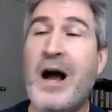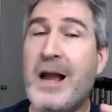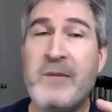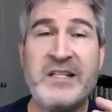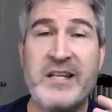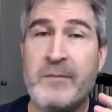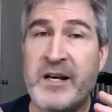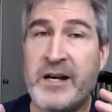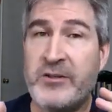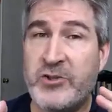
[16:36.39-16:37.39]
I'm
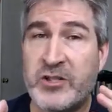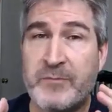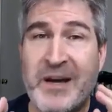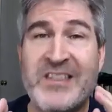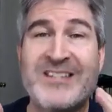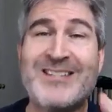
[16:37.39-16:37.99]
intimidated just by the